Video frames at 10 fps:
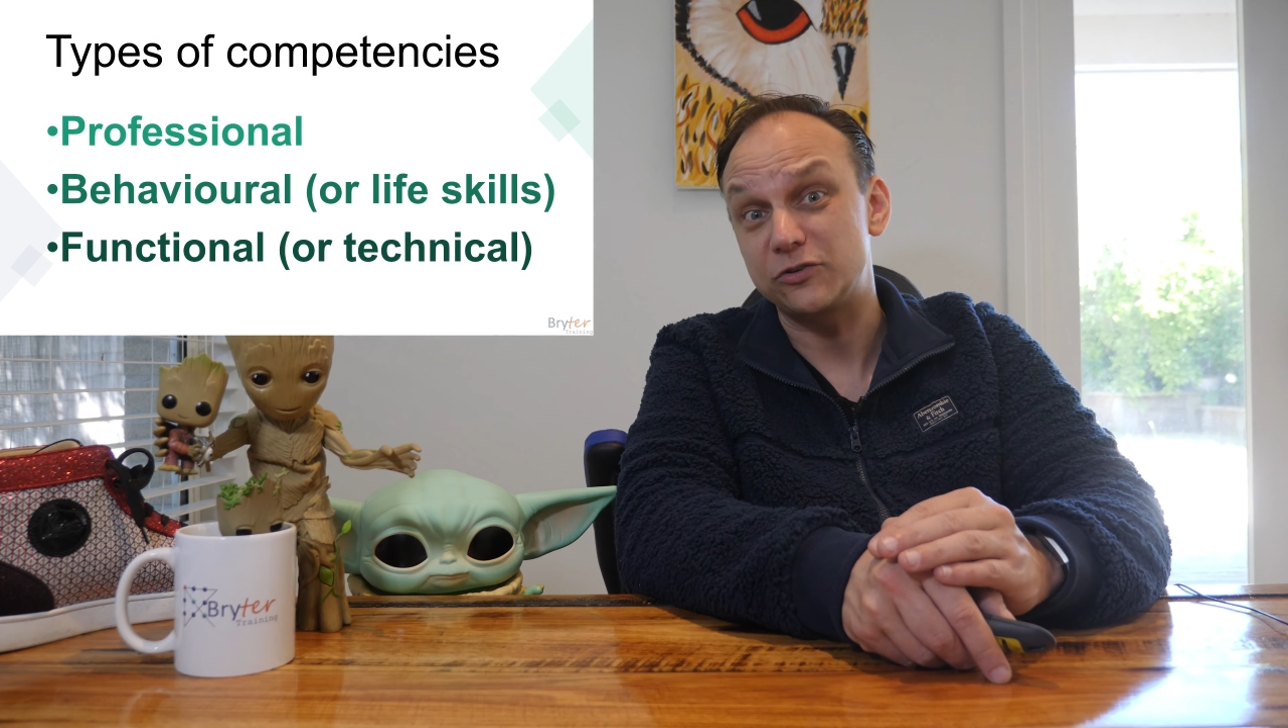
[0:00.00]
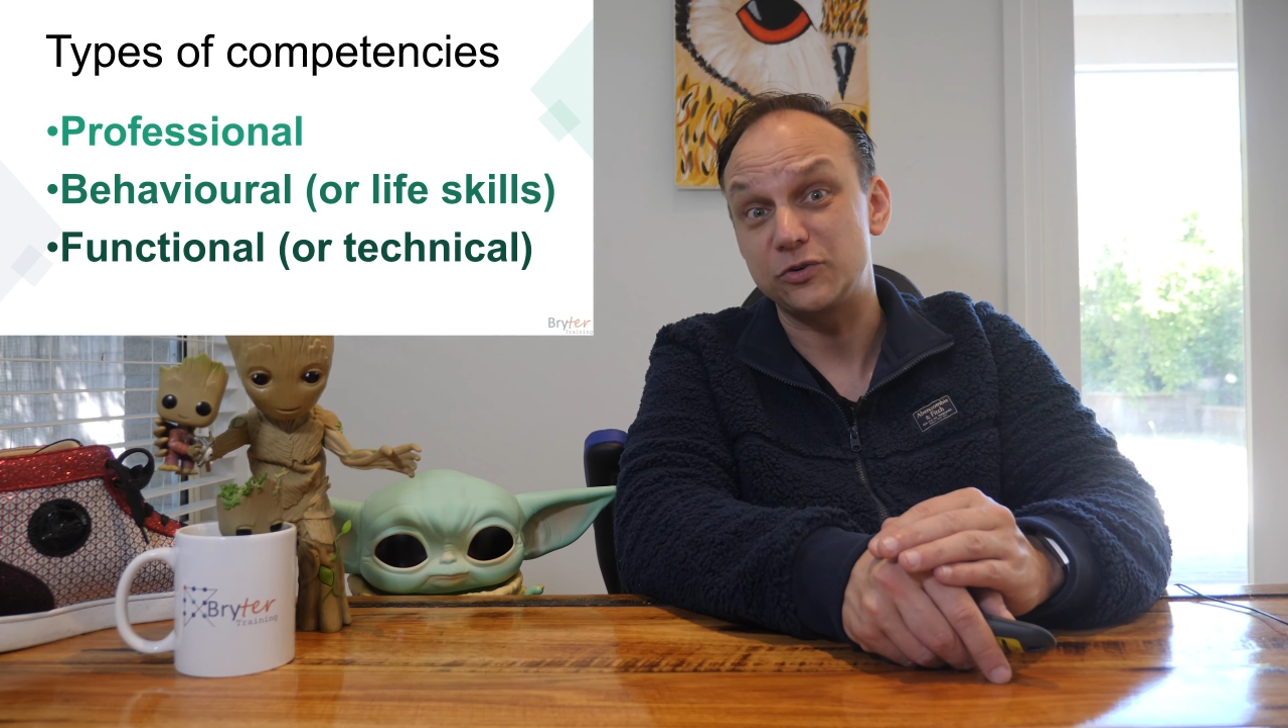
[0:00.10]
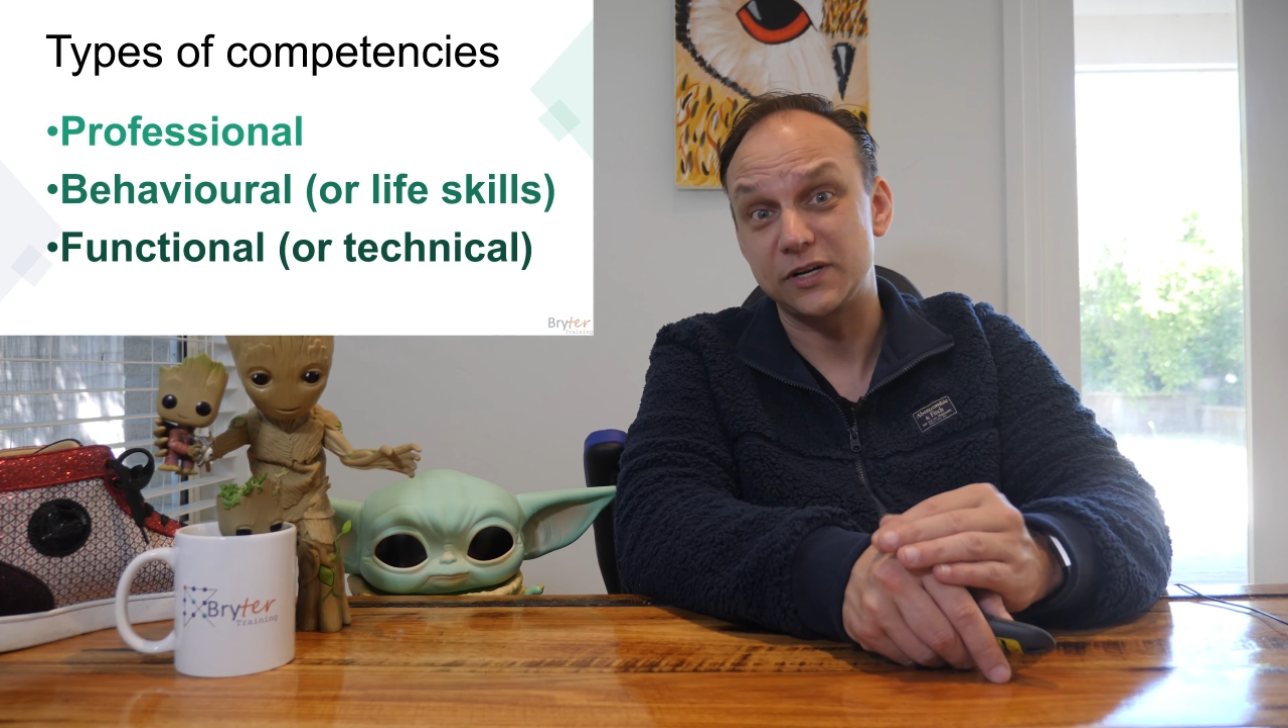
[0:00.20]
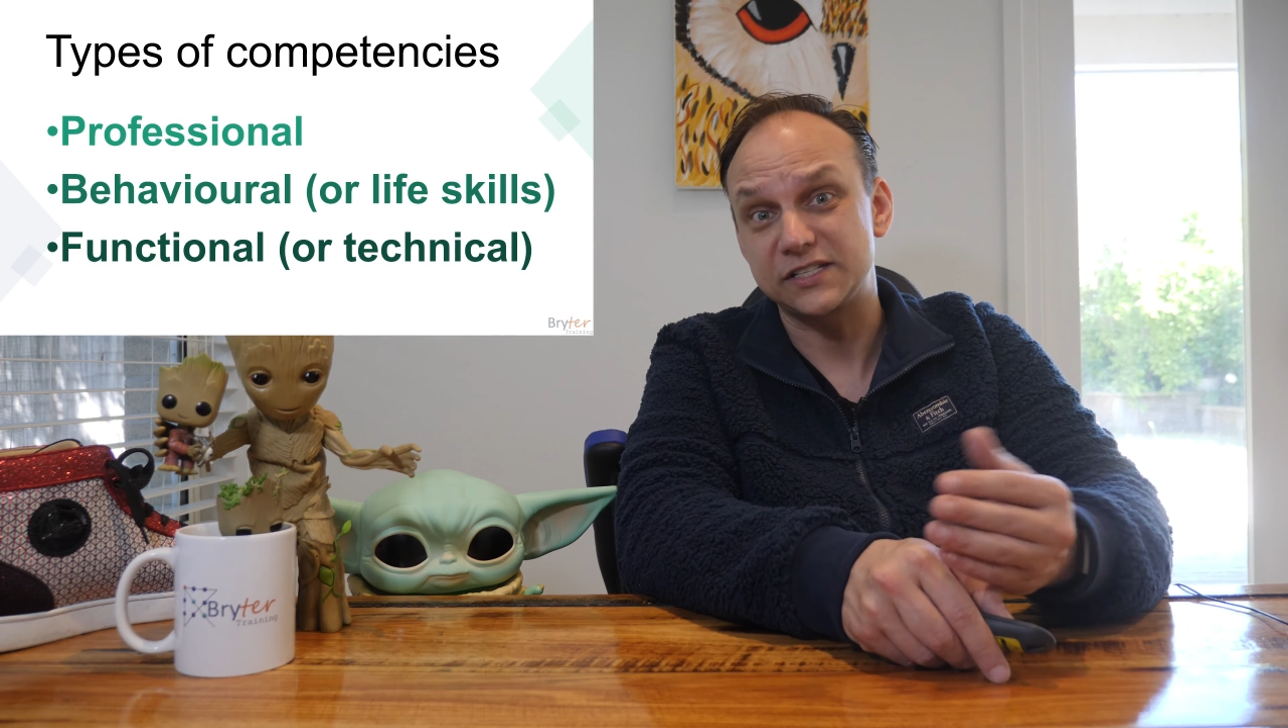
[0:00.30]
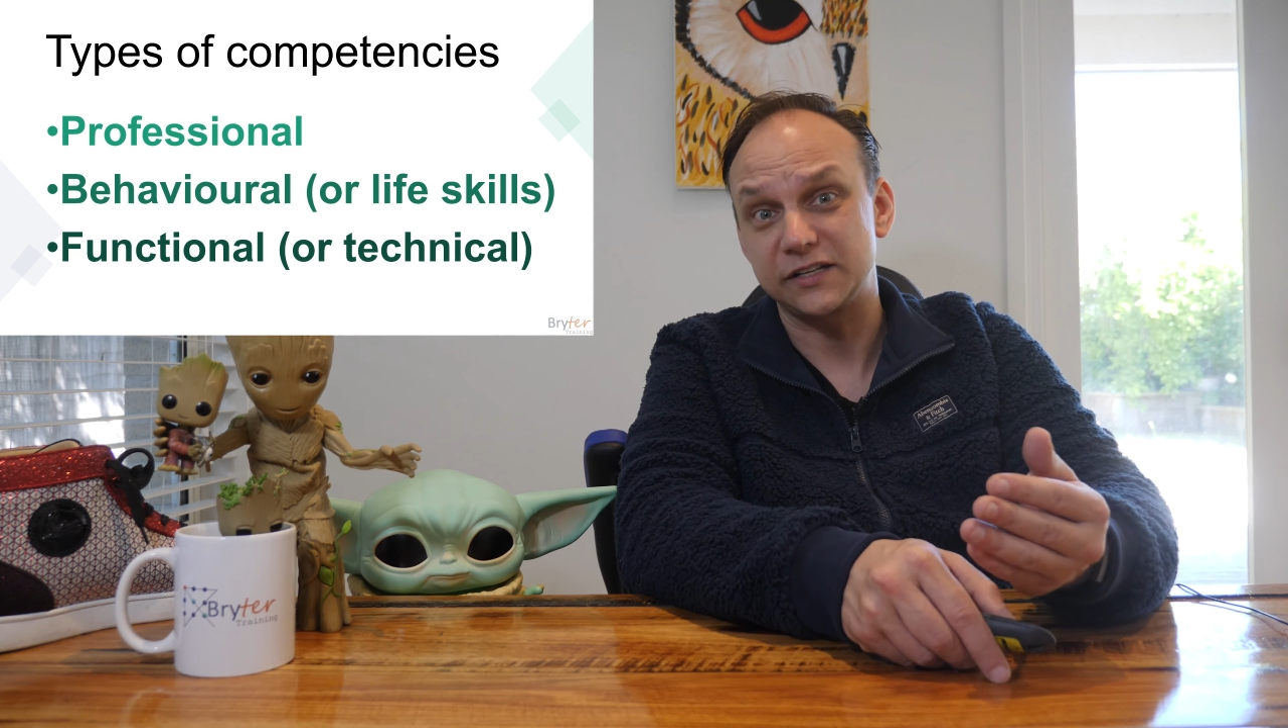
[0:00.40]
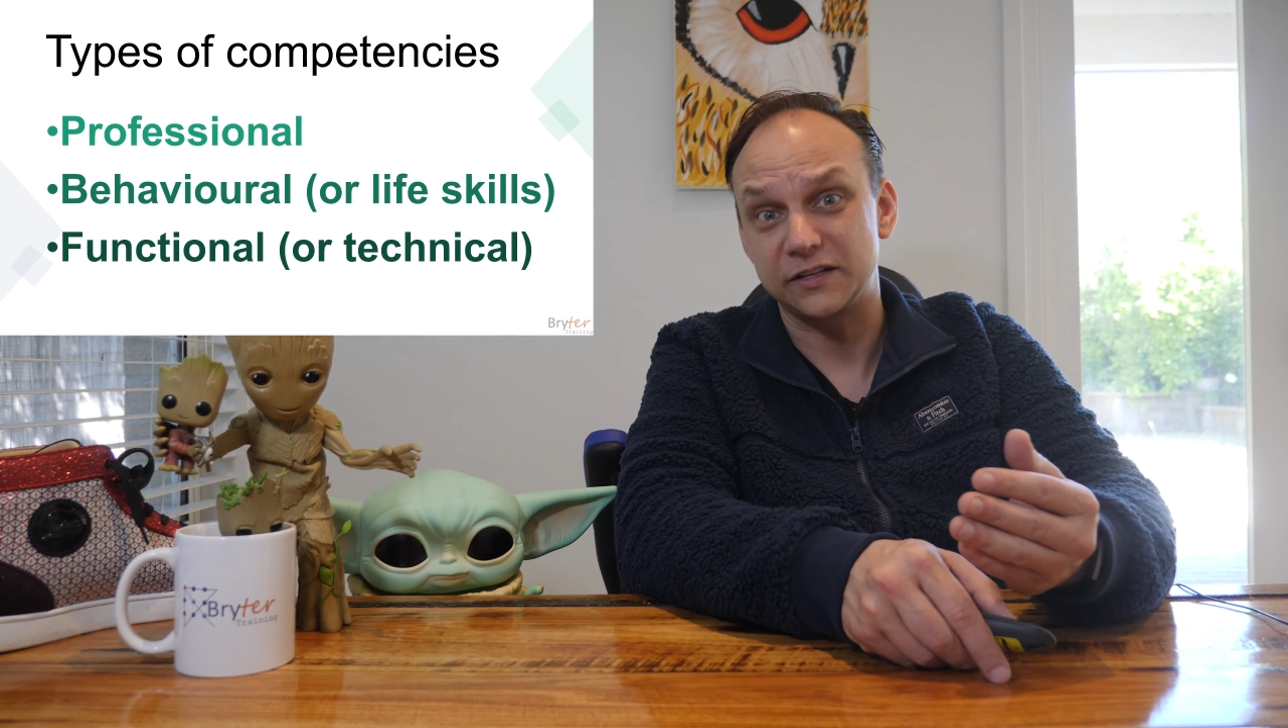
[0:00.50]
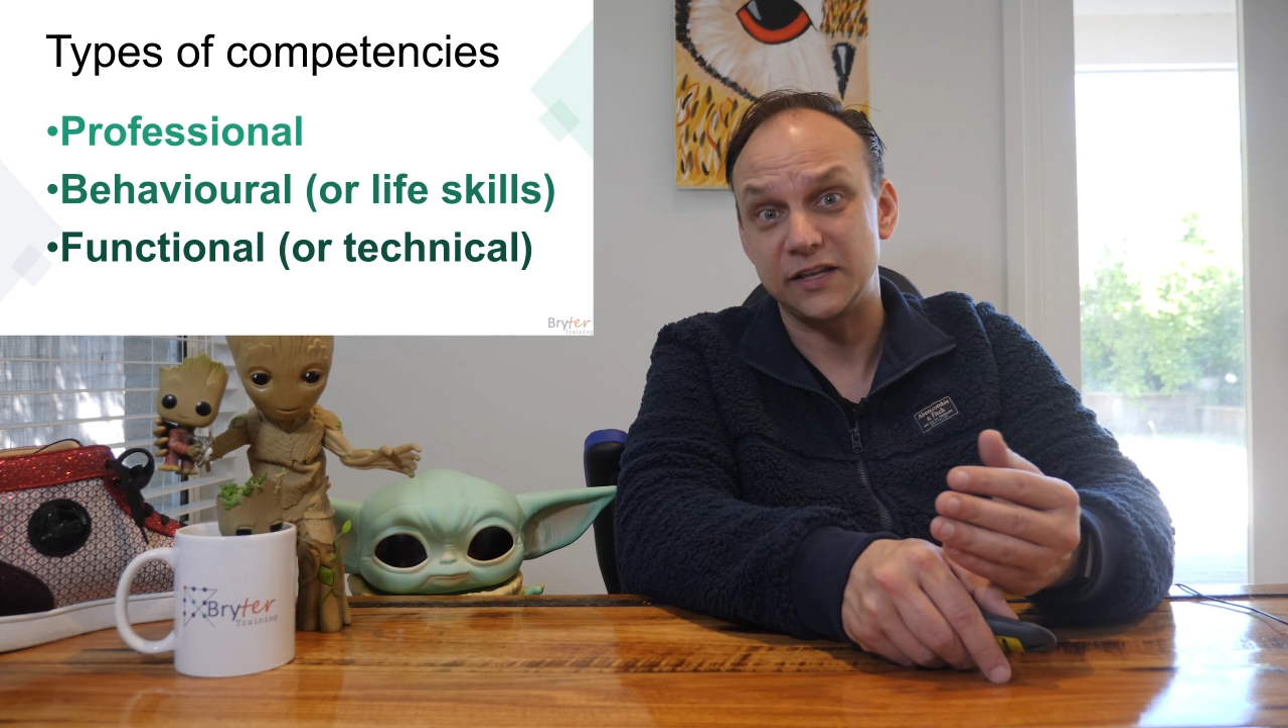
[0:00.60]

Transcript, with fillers: to excel in